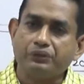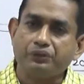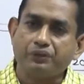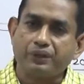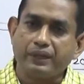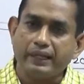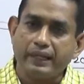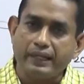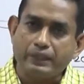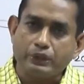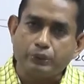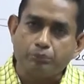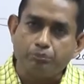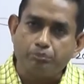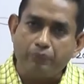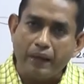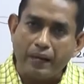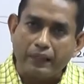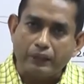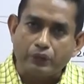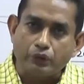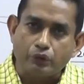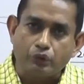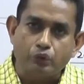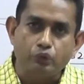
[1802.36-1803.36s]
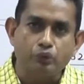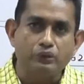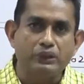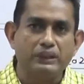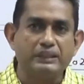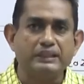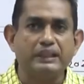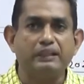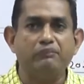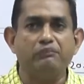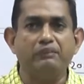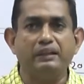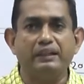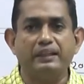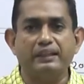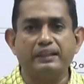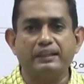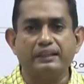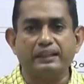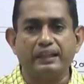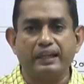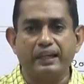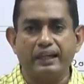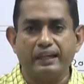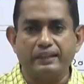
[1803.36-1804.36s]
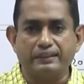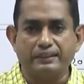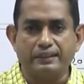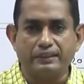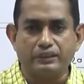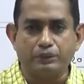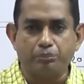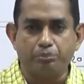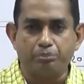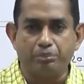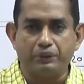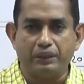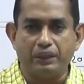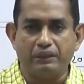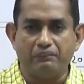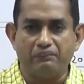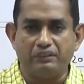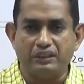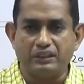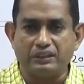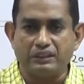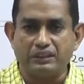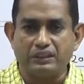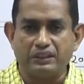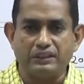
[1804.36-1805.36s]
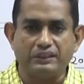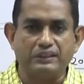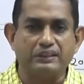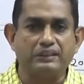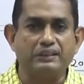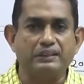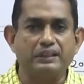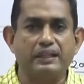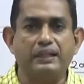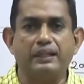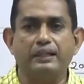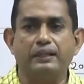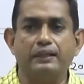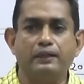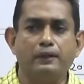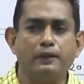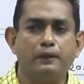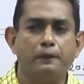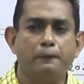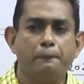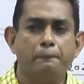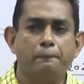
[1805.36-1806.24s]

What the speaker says: traced back to the similar cases previously, still